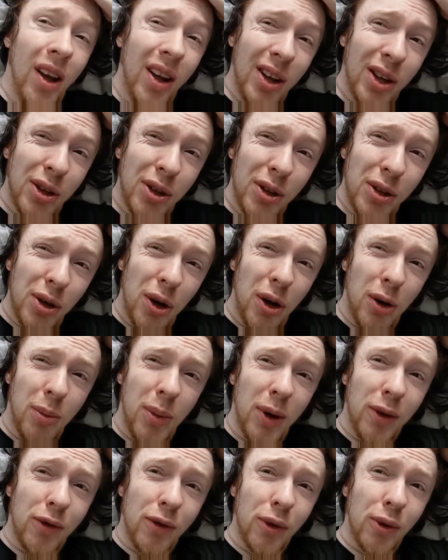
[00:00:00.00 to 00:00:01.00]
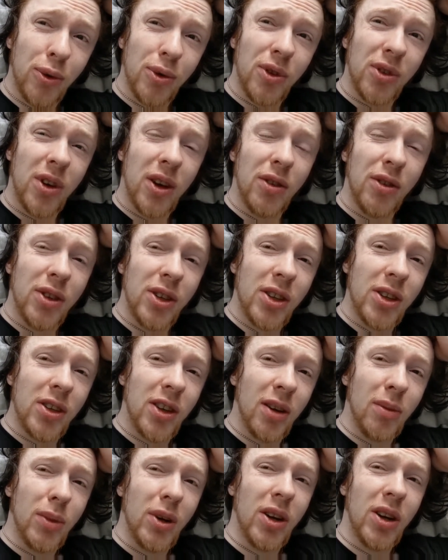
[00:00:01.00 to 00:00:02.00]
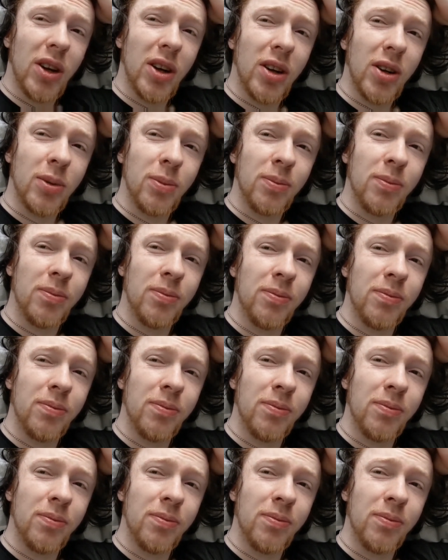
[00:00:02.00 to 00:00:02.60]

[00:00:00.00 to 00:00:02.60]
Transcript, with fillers: And good God, my roots. I don't need to dye my hair.